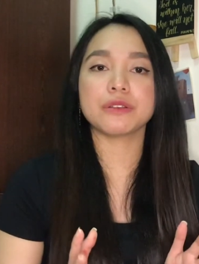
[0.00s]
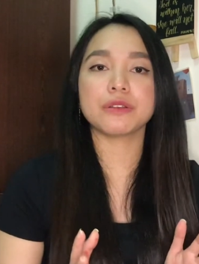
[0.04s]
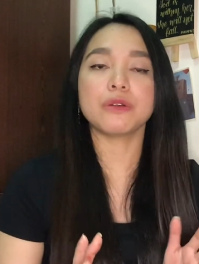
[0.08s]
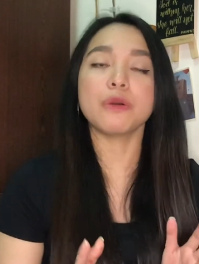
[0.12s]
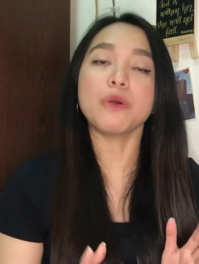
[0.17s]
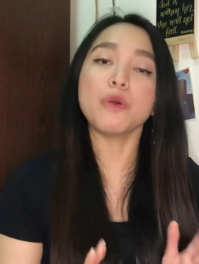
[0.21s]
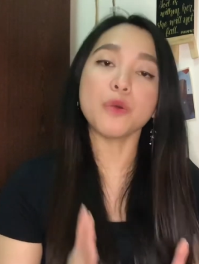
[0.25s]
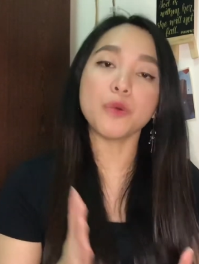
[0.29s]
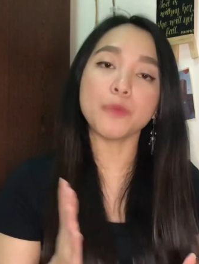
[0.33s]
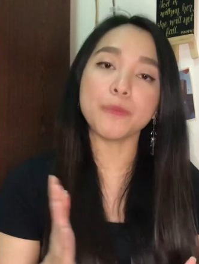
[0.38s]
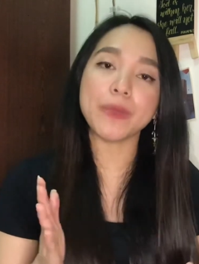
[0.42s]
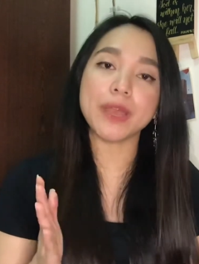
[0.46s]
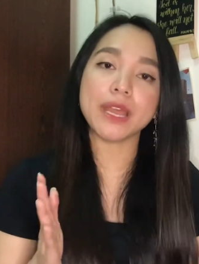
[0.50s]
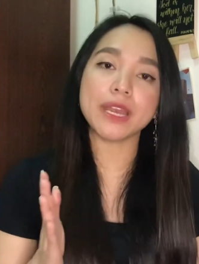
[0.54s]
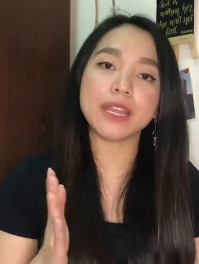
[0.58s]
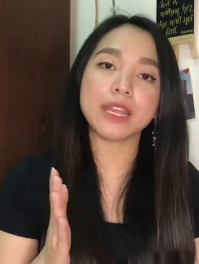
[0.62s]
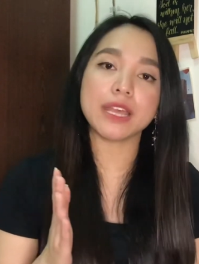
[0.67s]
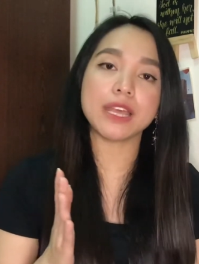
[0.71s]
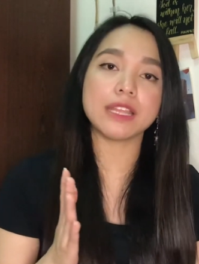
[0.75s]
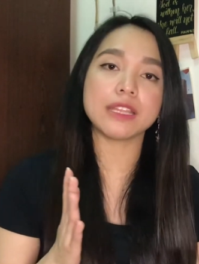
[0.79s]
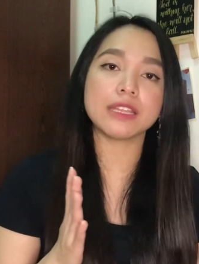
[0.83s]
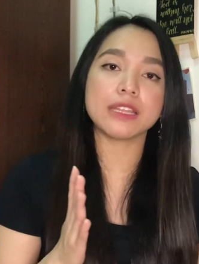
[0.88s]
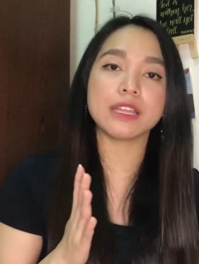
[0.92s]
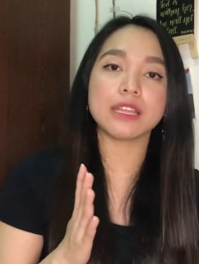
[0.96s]
open
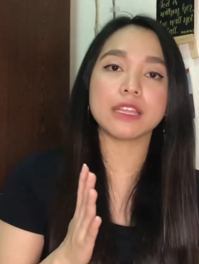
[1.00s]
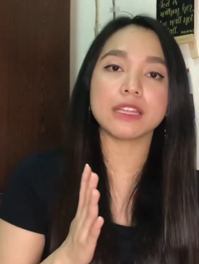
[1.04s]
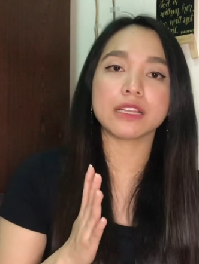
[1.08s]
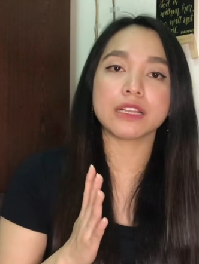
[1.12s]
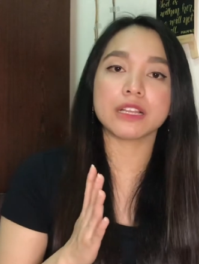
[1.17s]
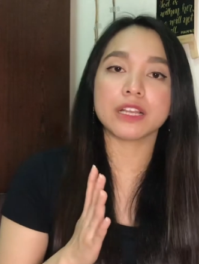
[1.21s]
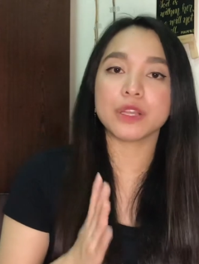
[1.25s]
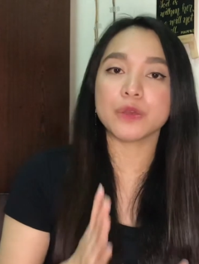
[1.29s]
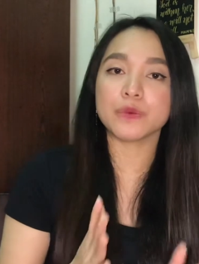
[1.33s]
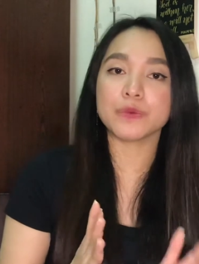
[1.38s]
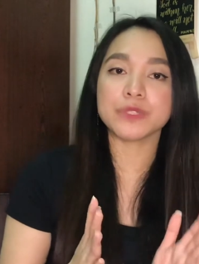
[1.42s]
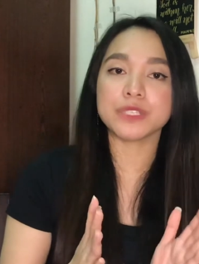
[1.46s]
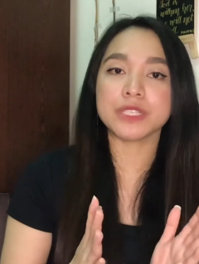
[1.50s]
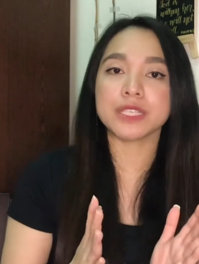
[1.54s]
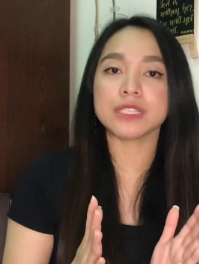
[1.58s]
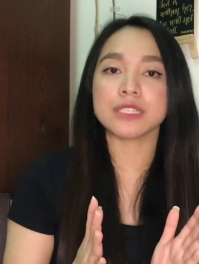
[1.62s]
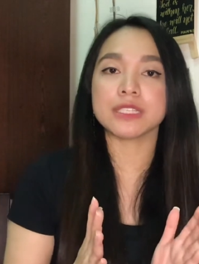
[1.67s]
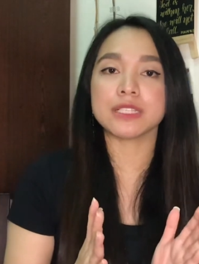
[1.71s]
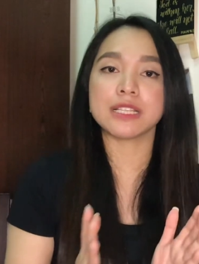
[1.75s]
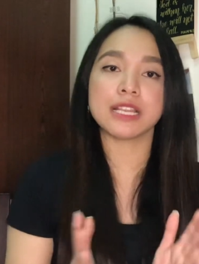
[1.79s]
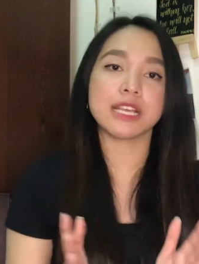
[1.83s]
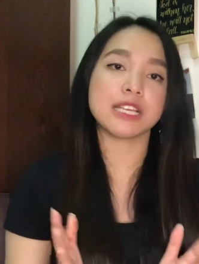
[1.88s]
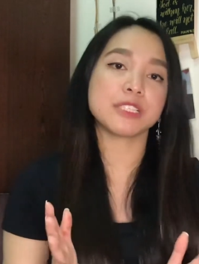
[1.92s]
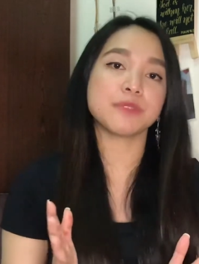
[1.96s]
and then closes
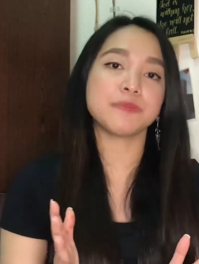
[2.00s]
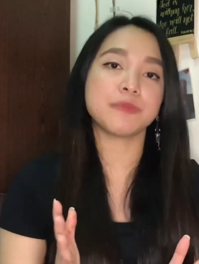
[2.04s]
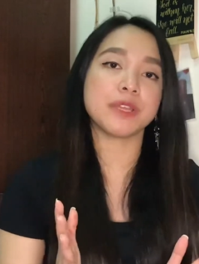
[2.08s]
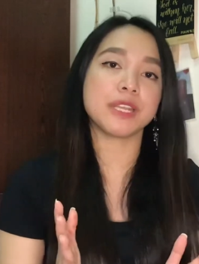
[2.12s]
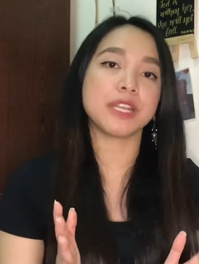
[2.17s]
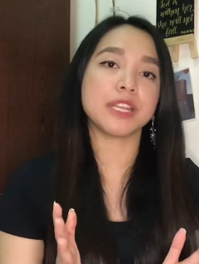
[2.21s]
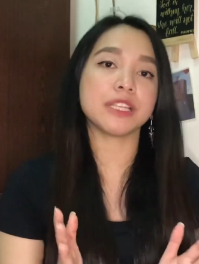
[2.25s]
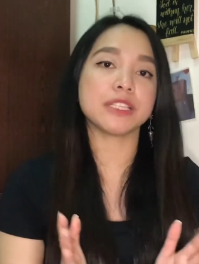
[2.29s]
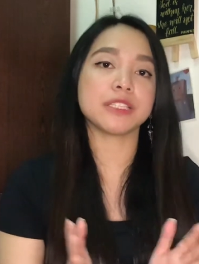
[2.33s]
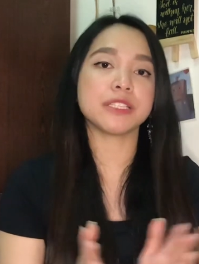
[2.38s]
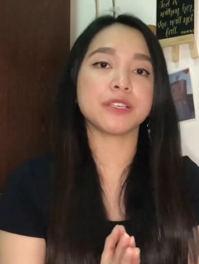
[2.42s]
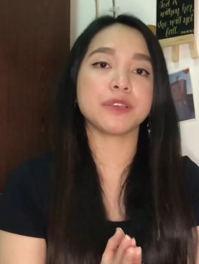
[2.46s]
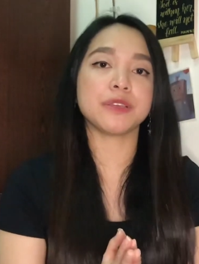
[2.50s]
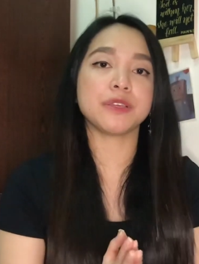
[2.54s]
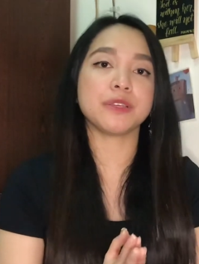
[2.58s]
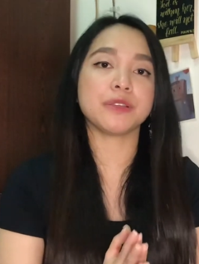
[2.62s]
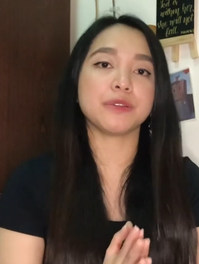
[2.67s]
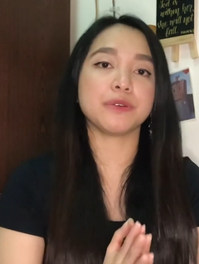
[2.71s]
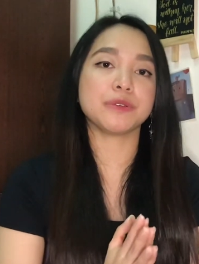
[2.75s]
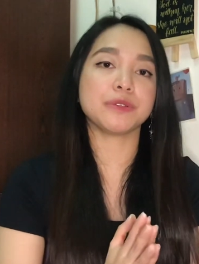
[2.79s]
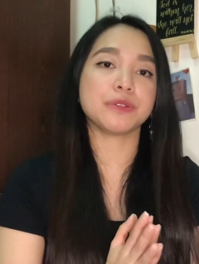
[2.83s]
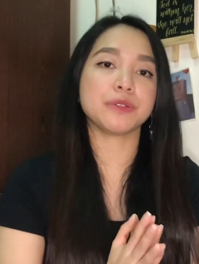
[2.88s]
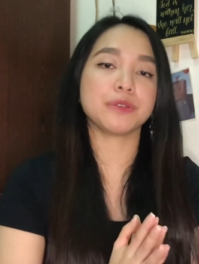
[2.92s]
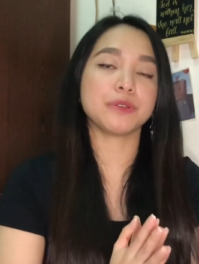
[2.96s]
last minute, so you
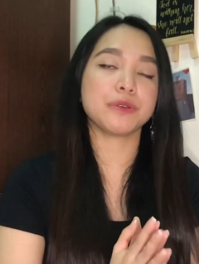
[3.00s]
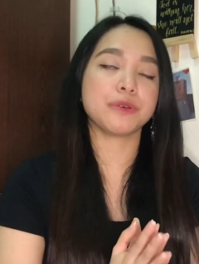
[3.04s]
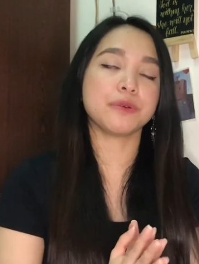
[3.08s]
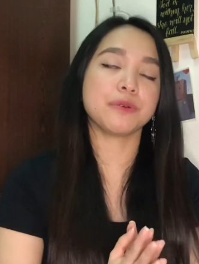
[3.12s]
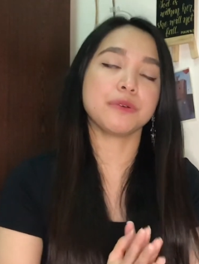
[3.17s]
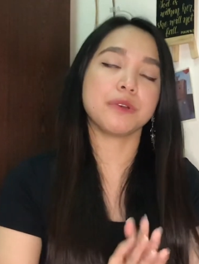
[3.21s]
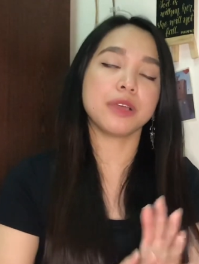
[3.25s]
don't know.